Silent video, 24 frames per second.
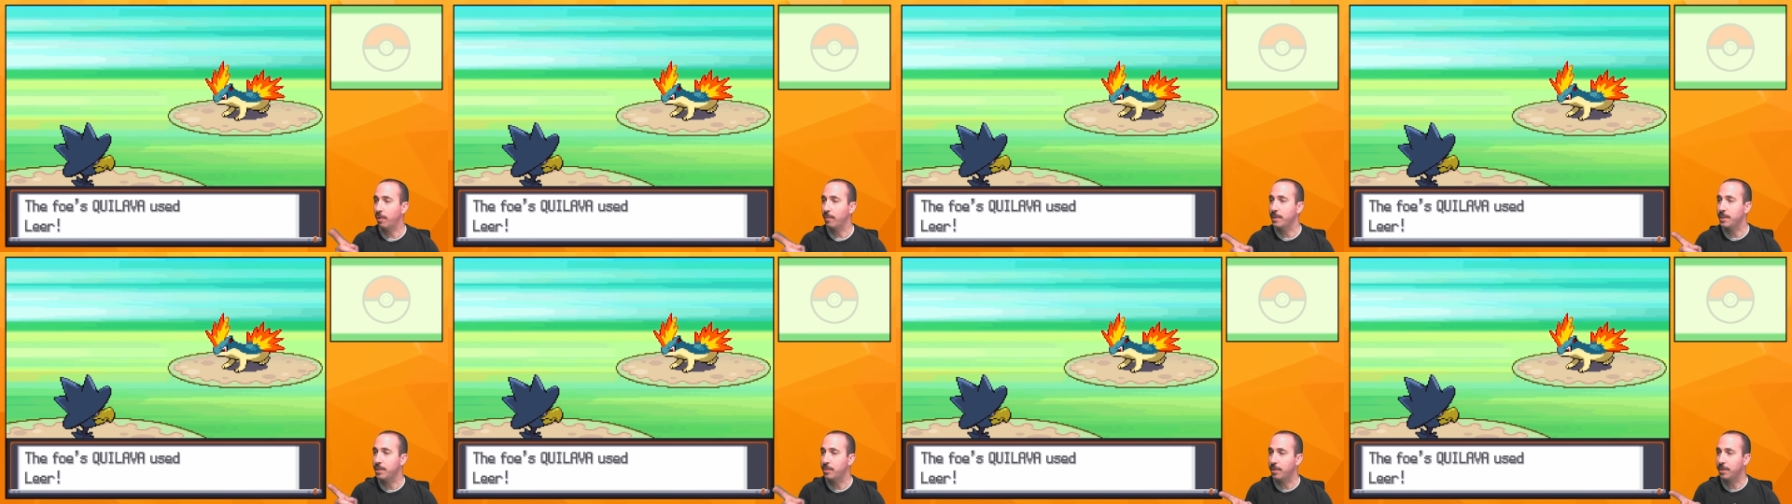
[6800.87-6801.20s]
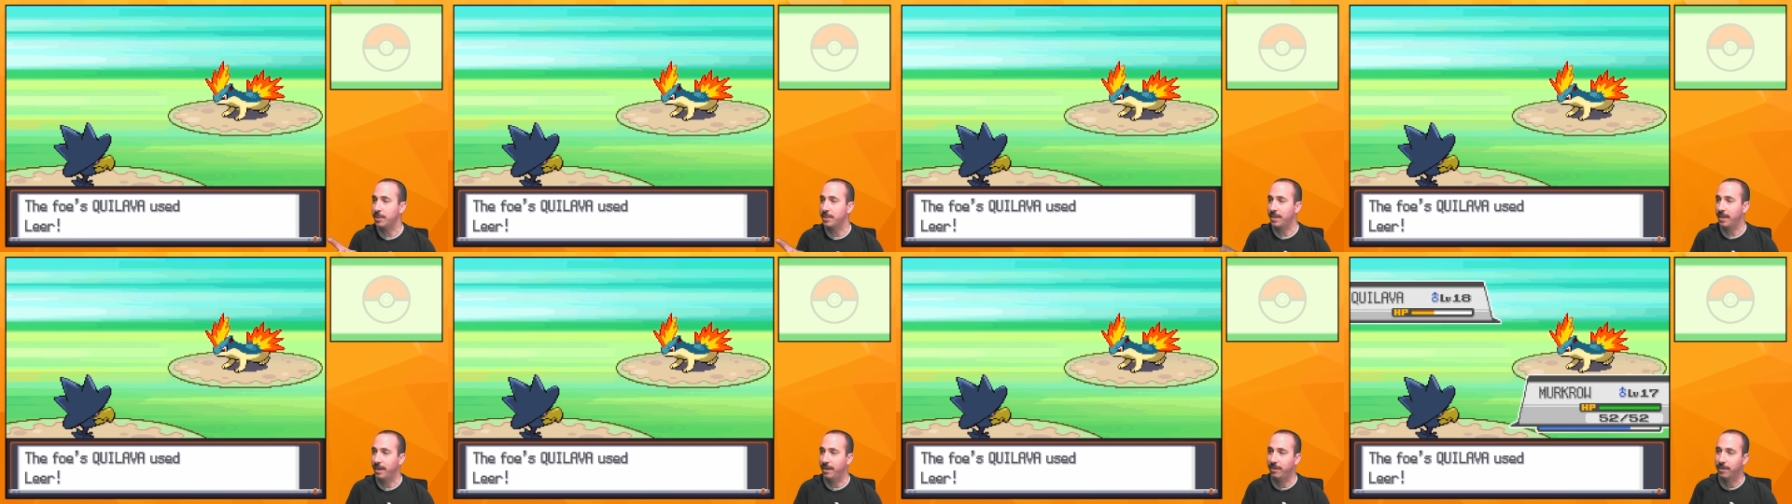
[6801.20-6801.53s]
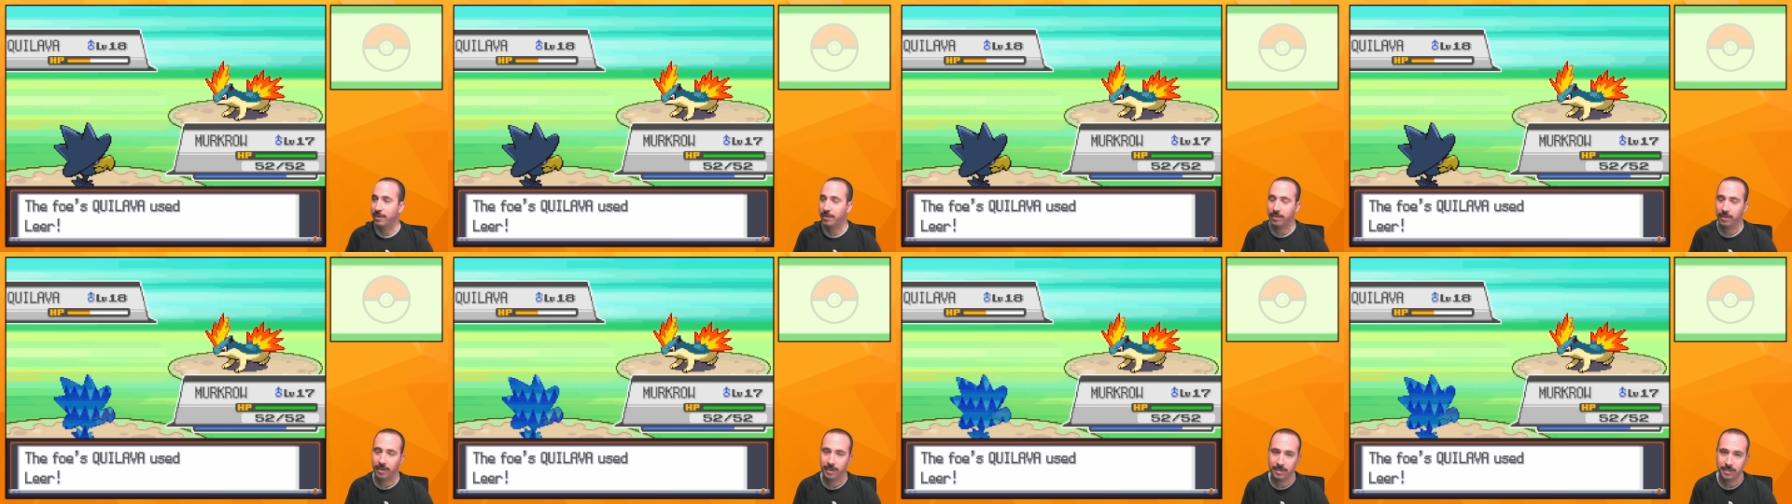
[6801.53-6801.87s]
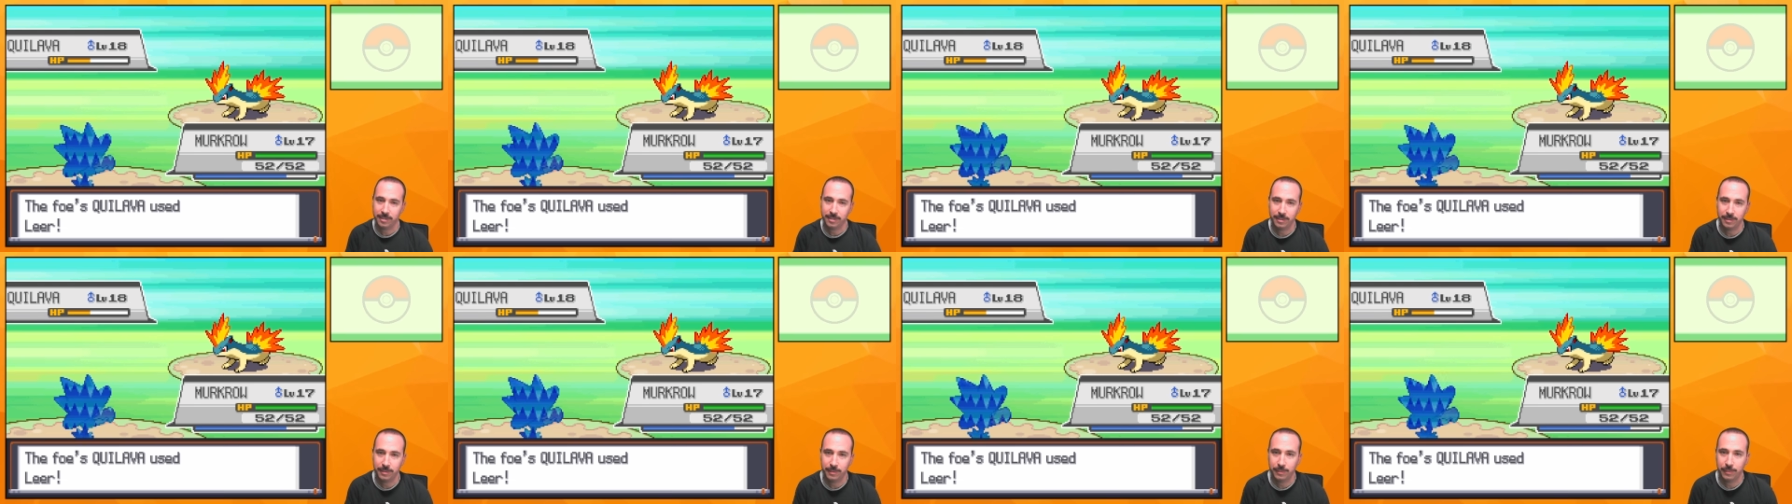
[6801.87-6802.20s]
we switch to
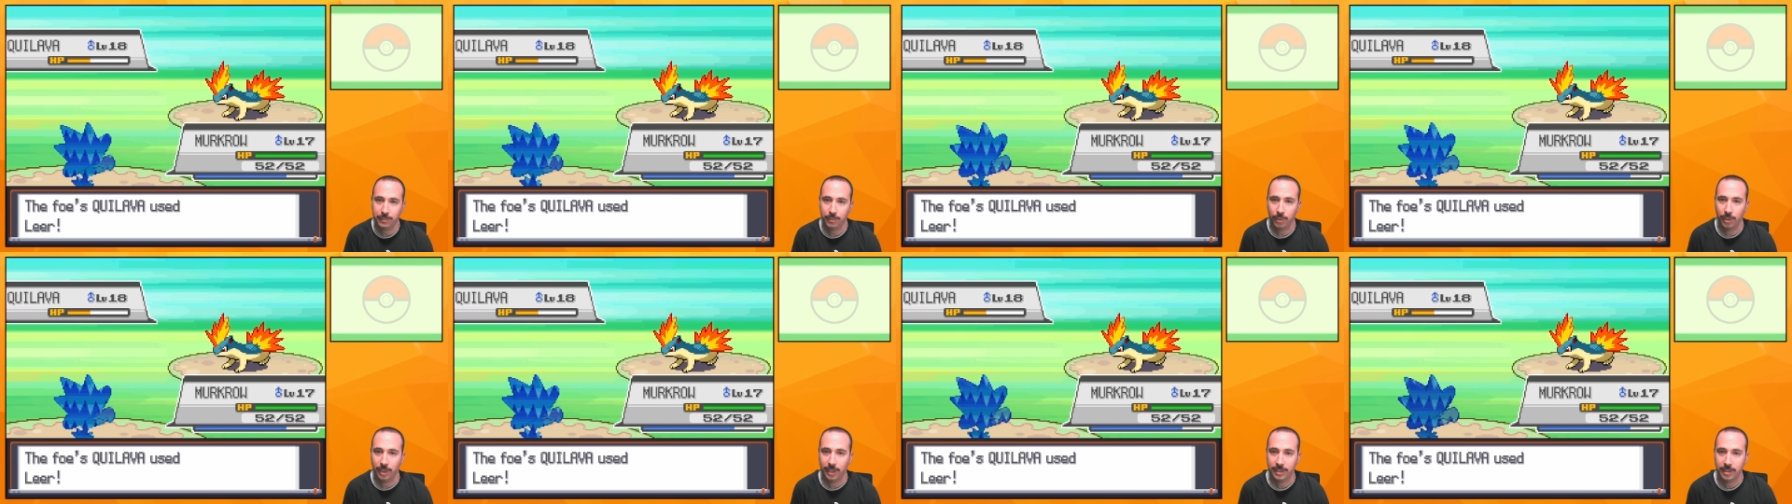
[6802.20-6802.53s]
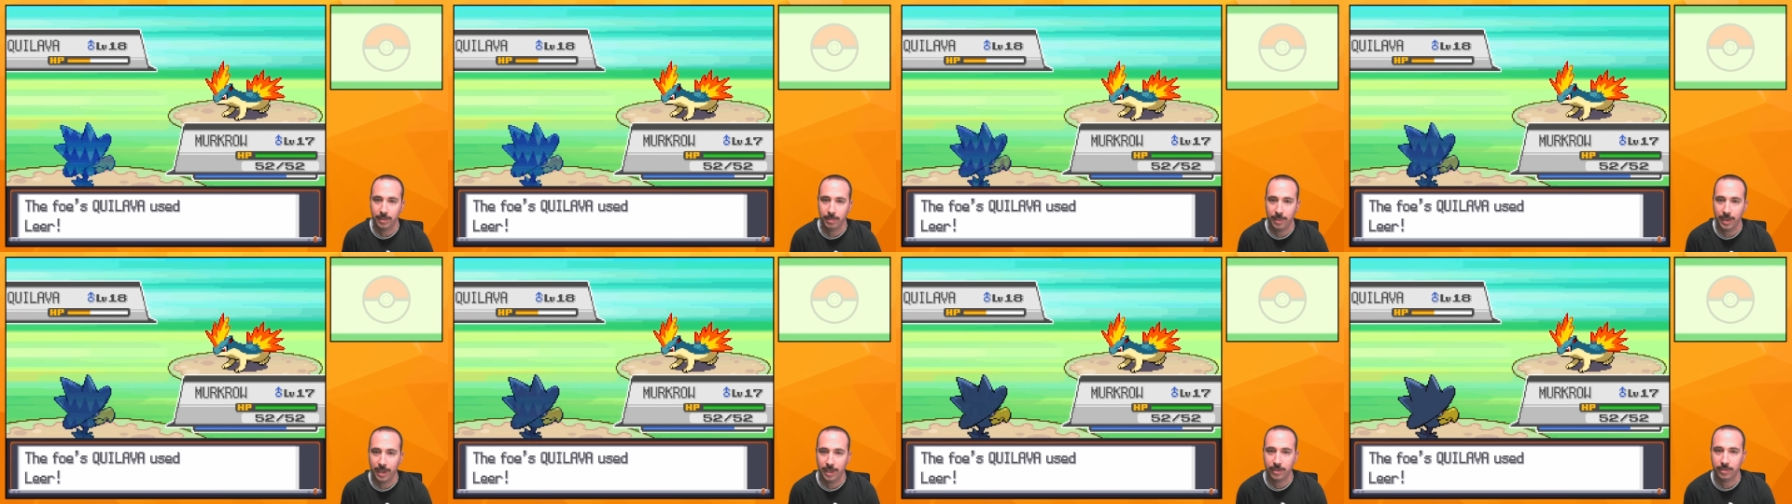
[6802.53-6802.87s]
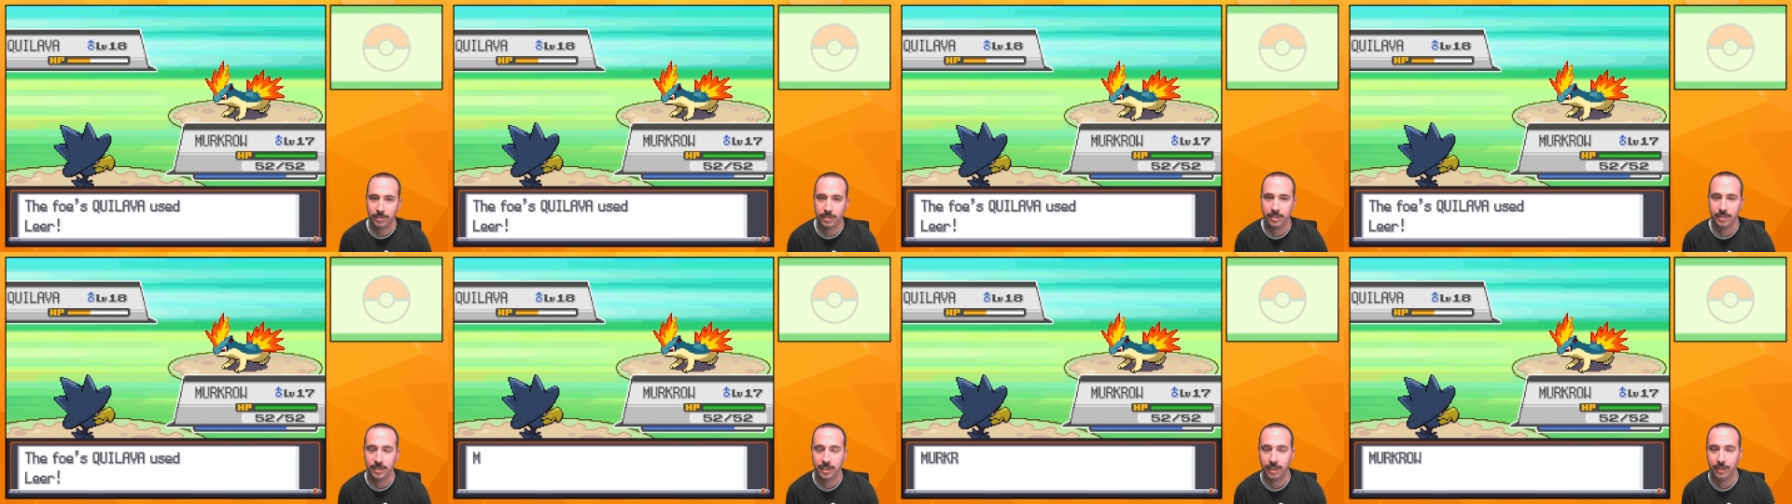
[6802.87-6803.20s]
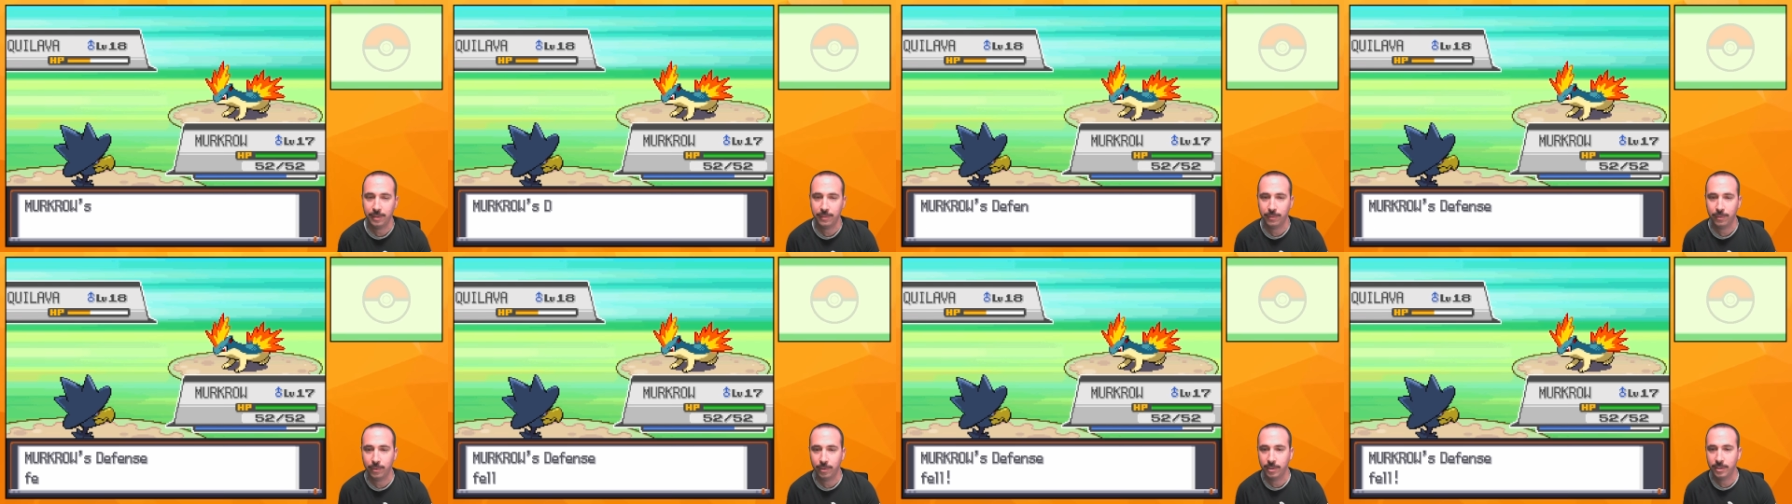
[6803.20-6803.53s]
Heracross for like the battles inside the
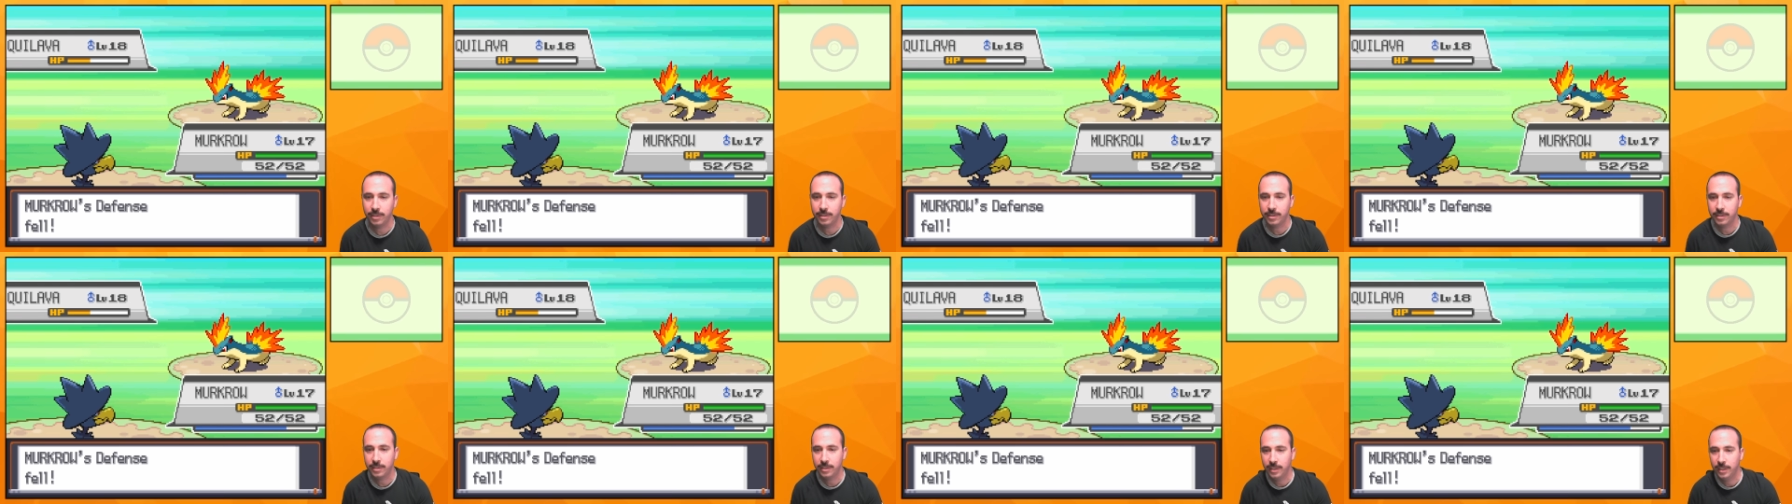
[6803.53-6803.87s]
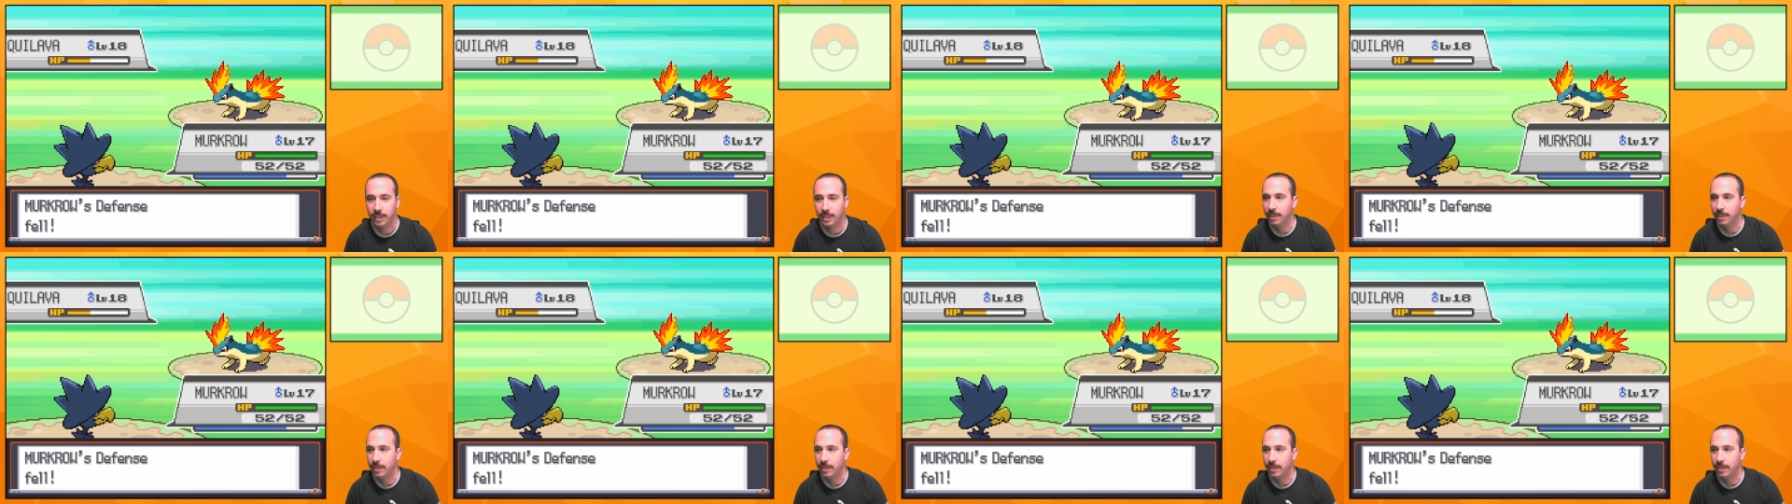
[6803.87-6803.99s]
forest,